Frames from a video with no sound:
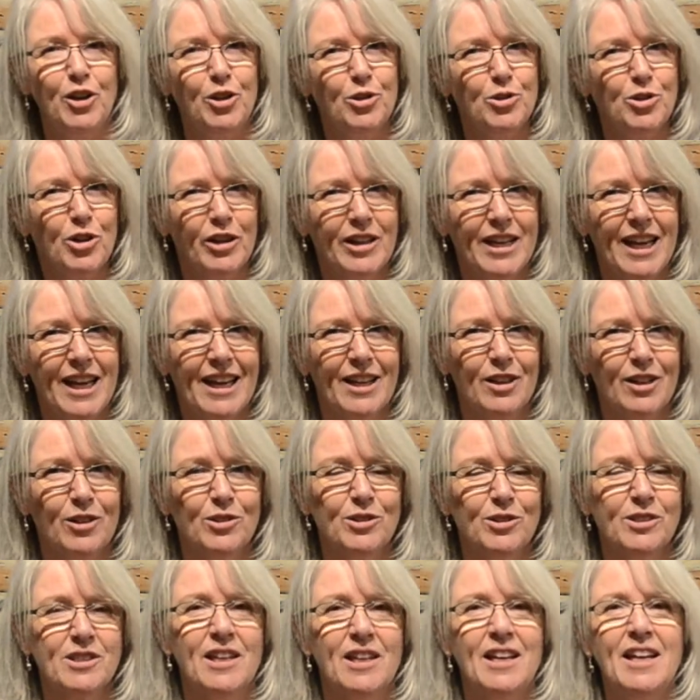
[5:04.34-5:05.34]
use our
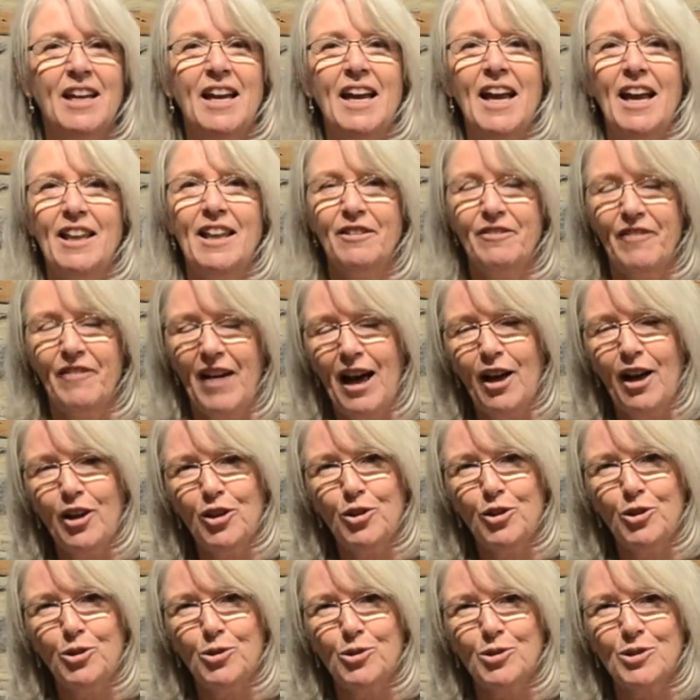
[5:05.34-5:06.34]
candles, the
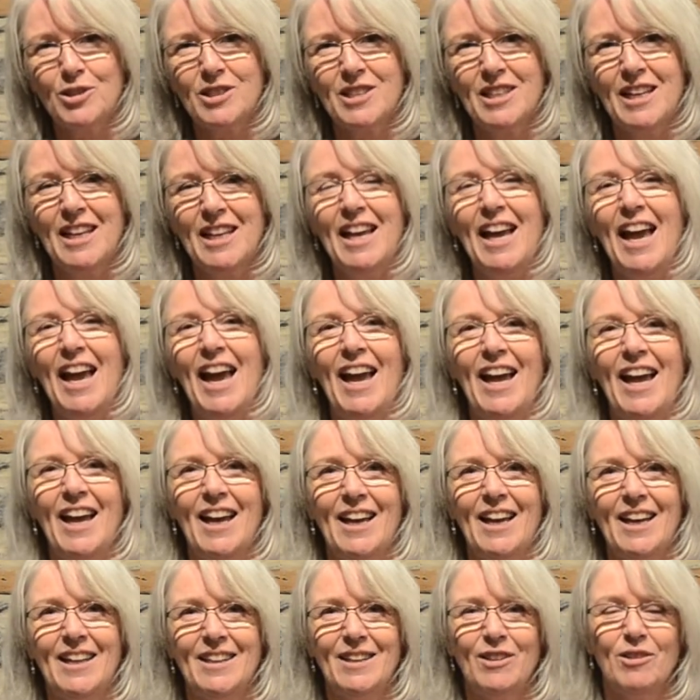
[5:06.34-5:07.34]
values,
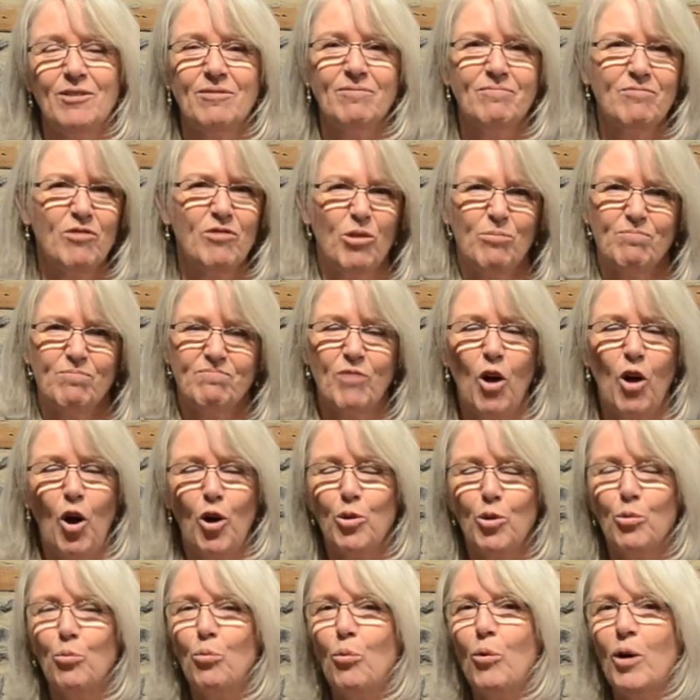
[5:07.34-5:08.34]
and all
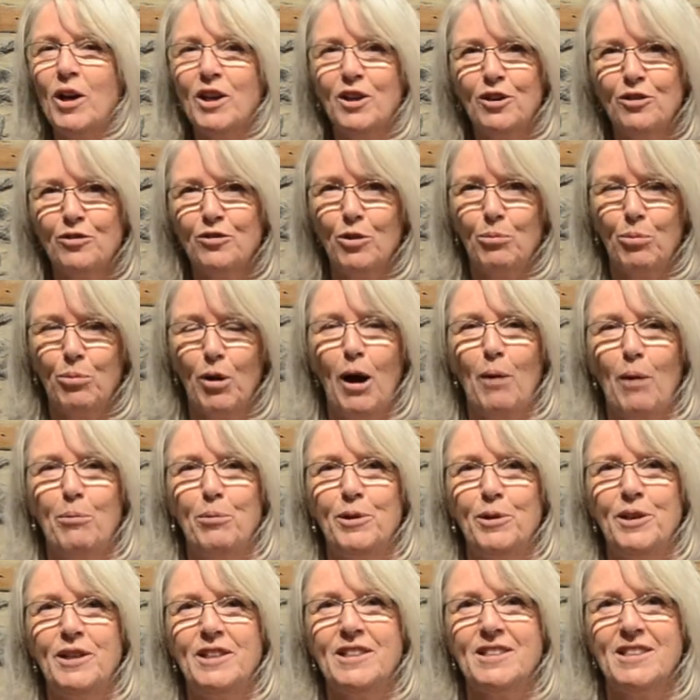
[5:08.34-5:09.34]
the wonderful
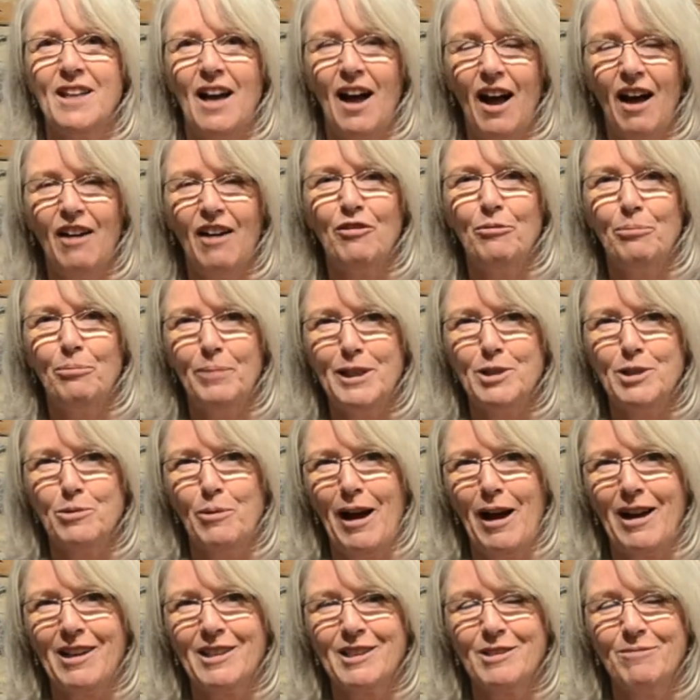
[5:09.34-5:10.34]
properties of
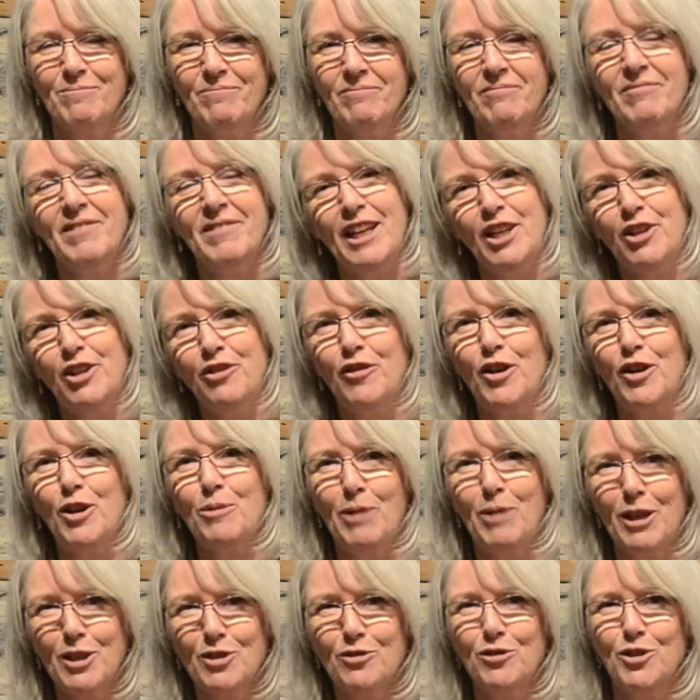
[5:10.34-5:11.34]
beeswax. Thank you very
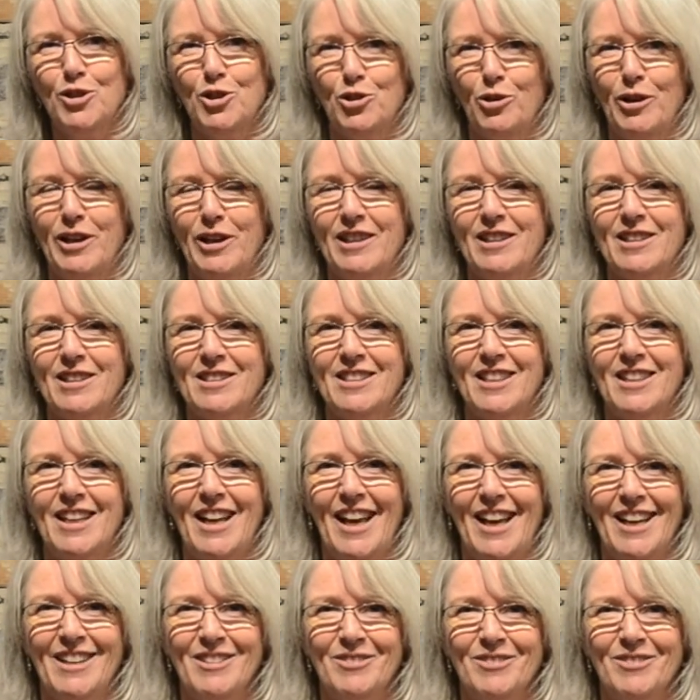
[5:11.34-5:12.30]
much for joining us today.